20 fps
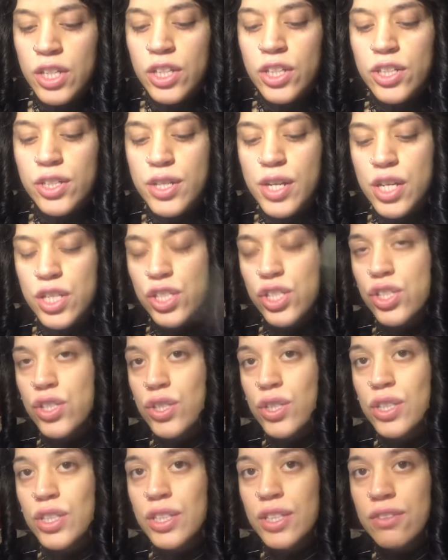You're not
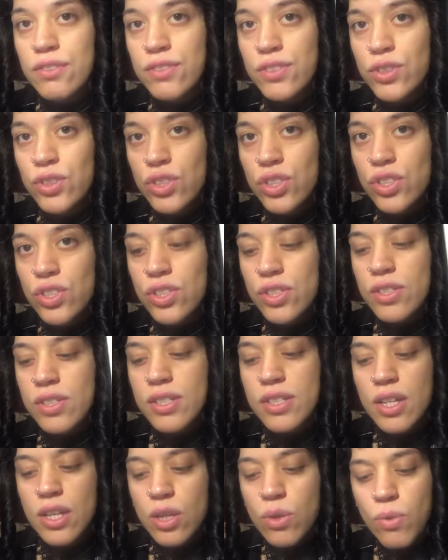sure if you should just
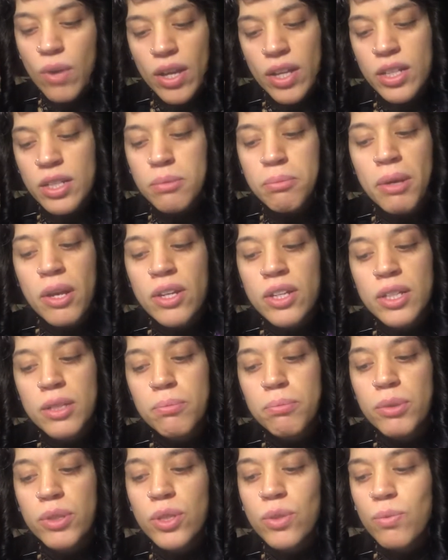stay quiet about it,
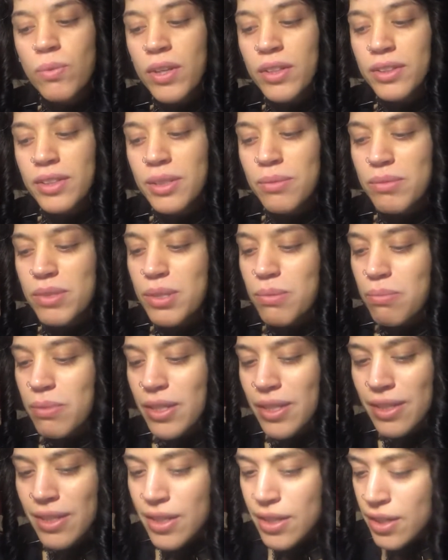but you want them to be
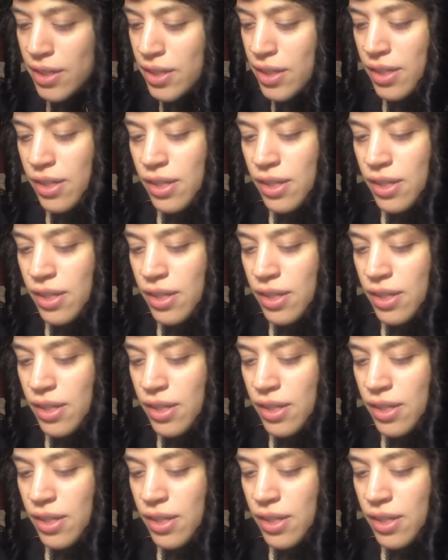there.